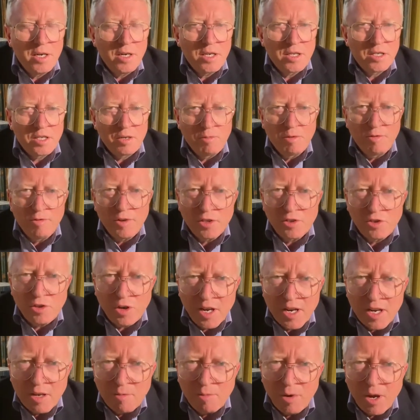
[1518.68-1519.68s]
some of our
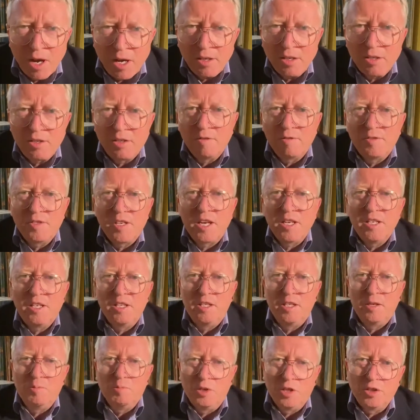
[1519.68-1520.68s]
trading partners have
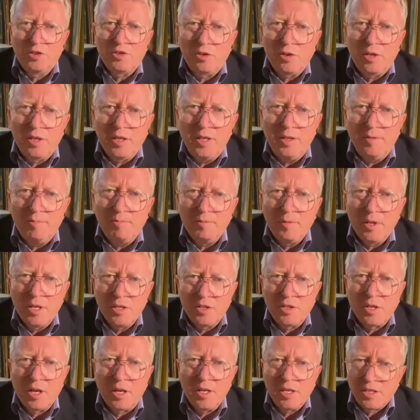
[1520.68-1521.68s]
taken them literally
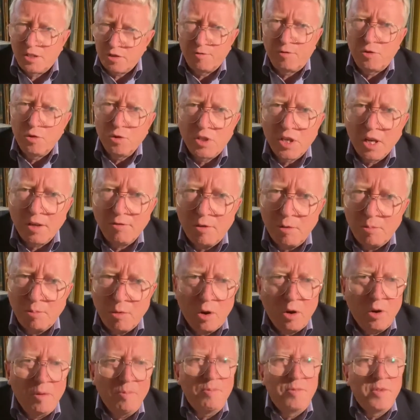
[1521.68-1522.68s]
and say, it's a food safety
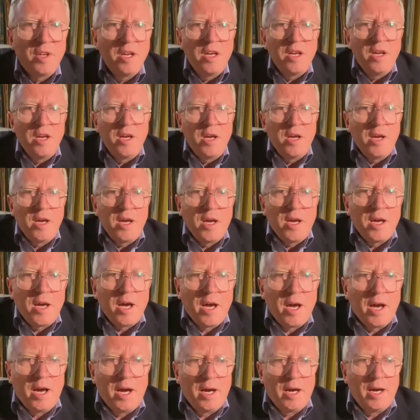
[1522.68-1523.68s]
problem,
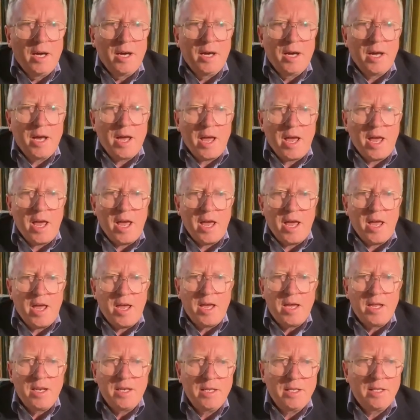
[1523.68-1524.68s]

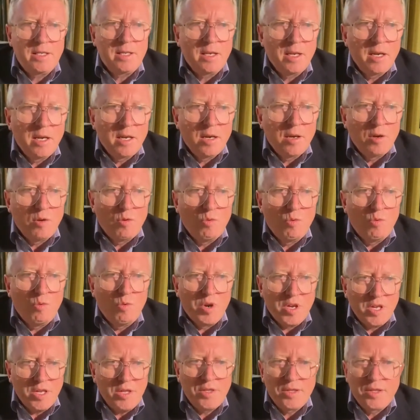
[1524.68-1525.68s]
and
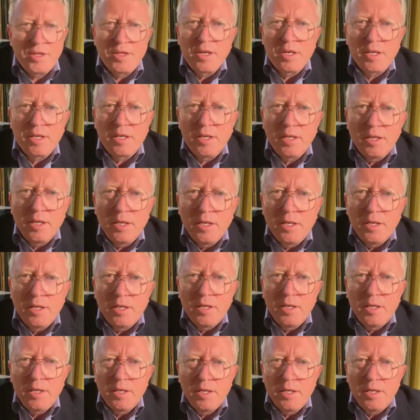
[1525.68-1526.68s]
we think
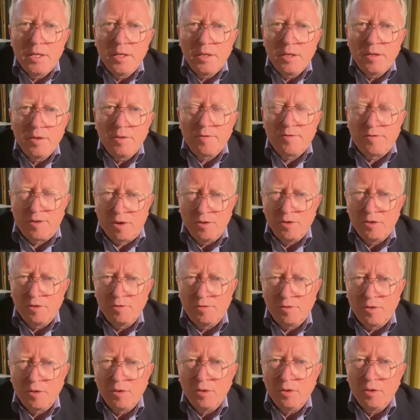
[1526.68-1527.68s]

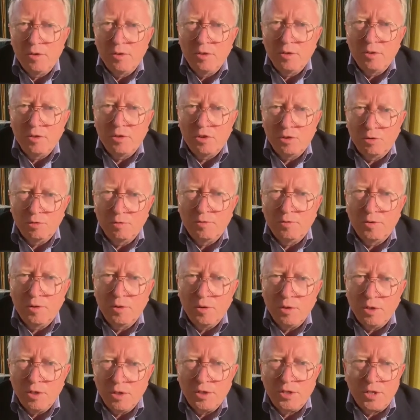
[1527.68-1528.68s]
frozen food and chilled
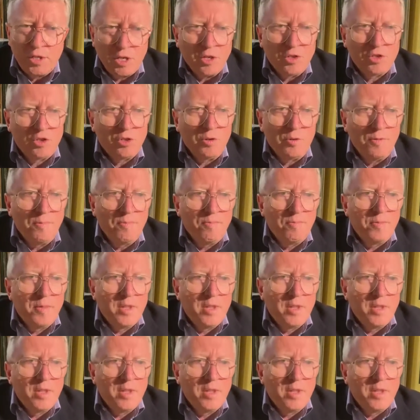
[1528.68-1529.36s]
food is the issue.